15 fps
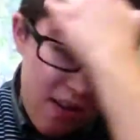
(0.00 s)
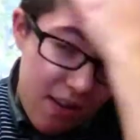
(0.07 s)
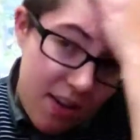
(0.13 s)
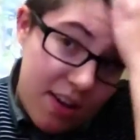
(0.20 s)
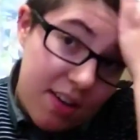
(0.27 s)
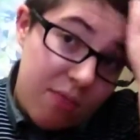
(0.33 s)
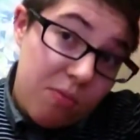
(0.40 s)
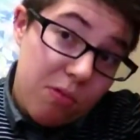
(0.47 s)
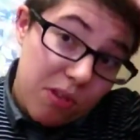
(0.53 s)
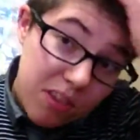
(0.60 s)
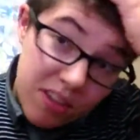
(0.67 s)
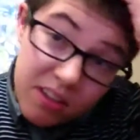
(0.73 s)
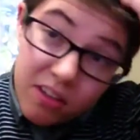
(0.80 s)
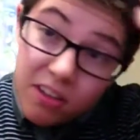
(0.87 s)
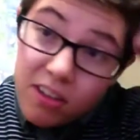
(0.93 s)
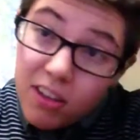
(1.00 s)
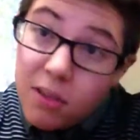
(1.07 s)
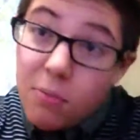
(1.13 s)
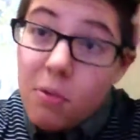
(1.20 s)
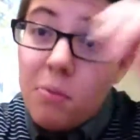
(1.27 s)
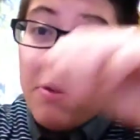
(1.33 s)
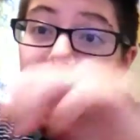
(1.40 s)
and work is hard at the
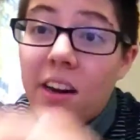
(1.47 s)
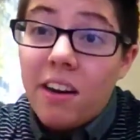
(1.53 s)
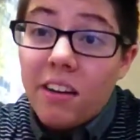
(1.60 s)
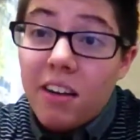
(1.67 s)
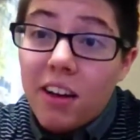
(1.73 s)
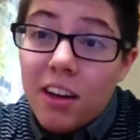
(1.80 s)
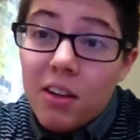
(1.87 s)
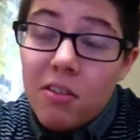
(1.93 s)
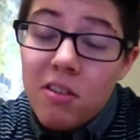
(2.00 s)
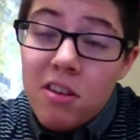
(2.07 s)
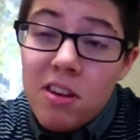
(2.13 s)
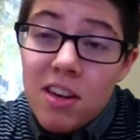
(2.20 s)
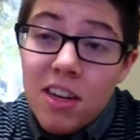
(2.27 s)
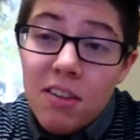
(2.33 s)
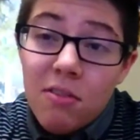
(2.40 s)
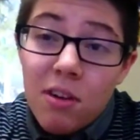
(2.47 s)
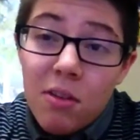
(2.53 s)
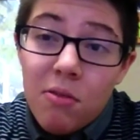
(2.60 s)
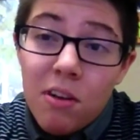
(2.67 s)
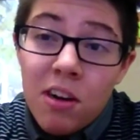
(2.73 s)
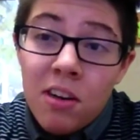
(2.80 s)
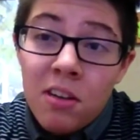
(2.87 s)
moment, and I'm kind of questioning what I
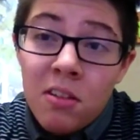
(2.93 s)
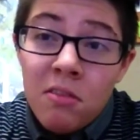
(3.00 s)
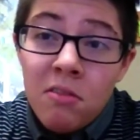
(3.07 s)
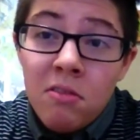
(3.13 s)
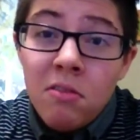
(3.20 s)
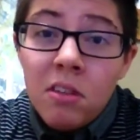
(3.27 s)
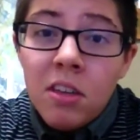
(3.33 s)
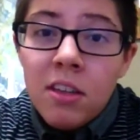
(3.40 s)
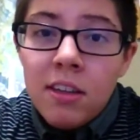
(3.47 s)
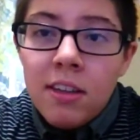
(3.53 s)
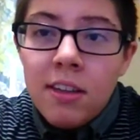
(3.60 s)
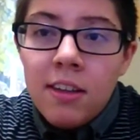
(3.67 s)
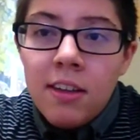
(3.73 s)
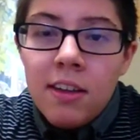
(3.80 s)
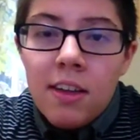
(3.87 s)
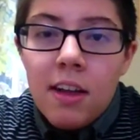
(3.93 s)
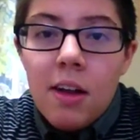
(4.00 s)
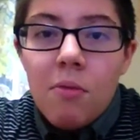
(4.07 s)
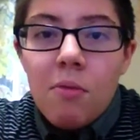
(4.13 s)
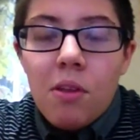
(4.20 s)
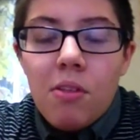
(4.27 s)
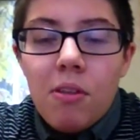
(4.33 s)
want to do and
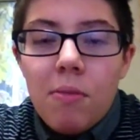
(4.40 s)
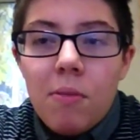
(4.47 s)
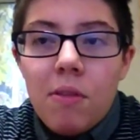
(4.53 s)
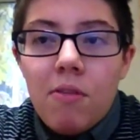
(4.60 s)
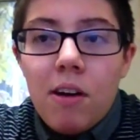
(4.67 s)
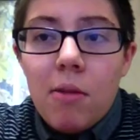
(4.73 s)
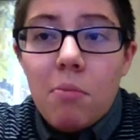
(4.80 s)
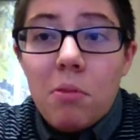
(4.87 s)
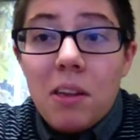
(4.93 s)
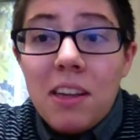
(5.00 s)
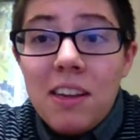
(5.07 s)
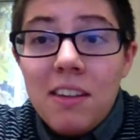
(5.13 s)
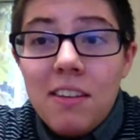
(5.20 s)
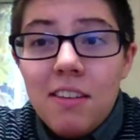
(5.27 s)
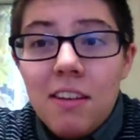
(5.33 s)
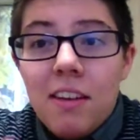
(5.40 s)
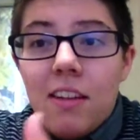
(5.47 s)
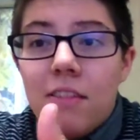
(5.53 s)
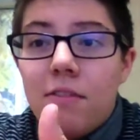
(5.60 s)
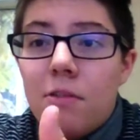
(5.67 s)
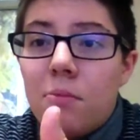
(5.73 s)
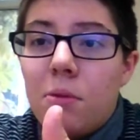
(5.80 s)
whether I'm in the right place. I
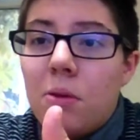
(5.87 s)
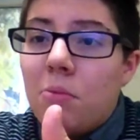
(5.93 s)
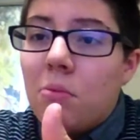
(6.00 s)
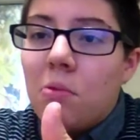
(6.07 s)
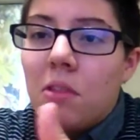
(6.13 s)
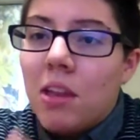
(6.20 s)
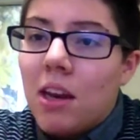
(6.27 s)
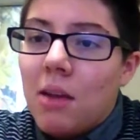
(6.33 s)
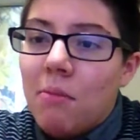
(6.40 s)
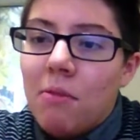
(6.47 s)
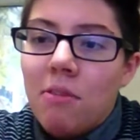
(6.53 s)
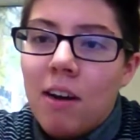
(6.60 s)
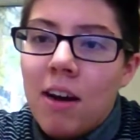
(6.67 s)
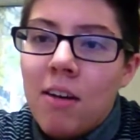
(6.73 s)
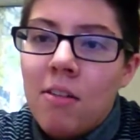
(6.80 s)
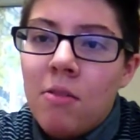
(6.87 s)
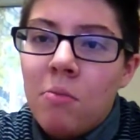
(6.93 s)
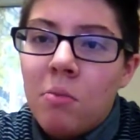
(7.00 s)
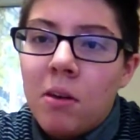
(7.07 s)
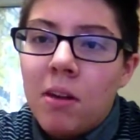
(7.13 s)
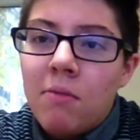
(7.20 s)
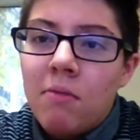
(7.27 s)
love the people that I'm around,
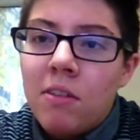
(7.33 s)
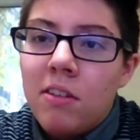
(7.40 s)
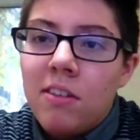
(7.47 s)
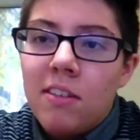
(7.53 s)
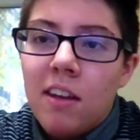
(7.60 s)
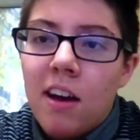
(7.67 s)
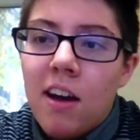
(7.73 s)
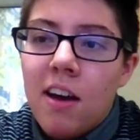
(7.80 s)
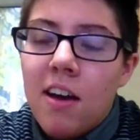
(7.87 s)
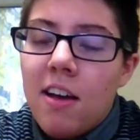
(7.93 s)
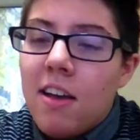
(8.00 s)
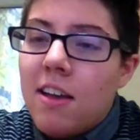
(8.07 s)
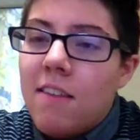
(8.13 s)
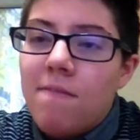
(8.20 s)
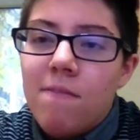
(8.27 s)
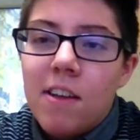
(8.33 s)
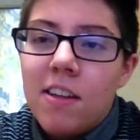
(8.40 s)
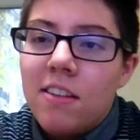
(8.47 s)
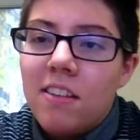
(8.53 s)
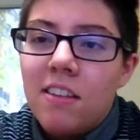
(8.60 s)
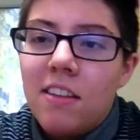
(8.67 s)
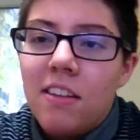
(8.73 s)
but I'm just not
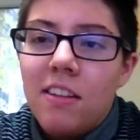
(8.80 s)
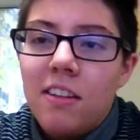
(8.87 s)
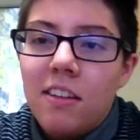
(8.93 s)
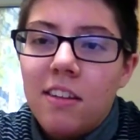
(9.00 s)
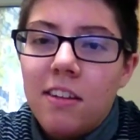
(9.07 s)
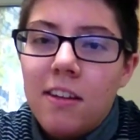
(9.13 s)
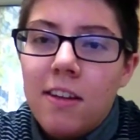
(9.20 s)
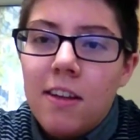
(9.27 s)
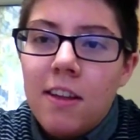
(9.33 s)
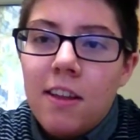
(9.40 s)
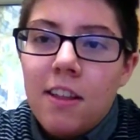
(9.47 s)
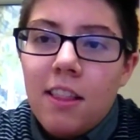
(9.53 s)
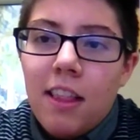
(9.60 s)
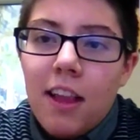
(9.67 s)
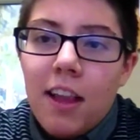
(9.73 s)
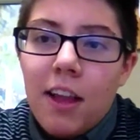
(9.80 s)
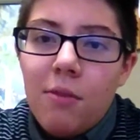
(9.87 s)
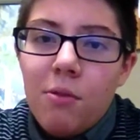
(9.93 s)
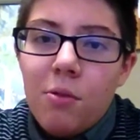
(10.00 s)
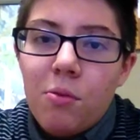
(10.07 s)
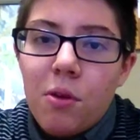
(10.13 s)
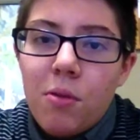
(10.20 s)
invested like I
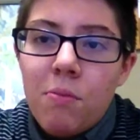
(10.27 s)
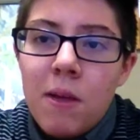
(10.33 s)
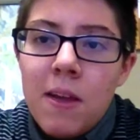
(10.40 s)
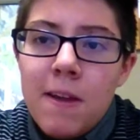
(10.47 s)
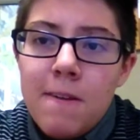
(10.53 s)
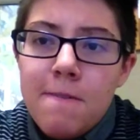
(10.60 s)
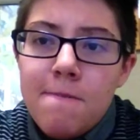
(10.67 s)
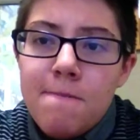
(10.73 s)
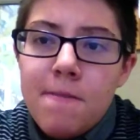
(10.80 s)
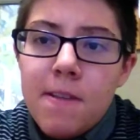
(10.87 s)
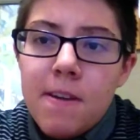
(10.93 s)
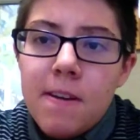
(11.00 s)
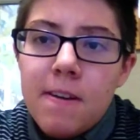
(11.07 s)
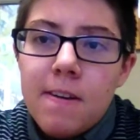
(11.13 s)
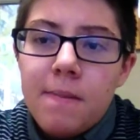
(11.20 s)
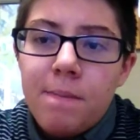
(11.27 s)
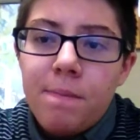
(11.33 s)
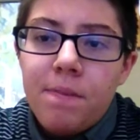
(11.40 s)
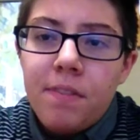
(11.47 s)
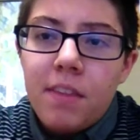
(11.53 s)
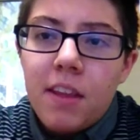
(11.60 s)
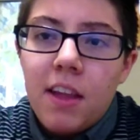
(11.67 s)
would want to be
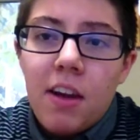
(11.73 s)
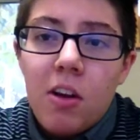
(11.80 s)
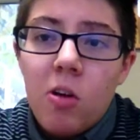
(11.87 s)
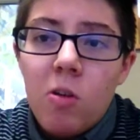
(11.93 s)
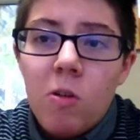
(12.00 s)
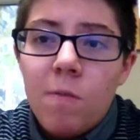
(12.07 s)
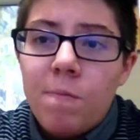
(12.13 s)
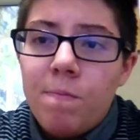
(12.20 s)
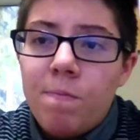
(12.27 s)
at all.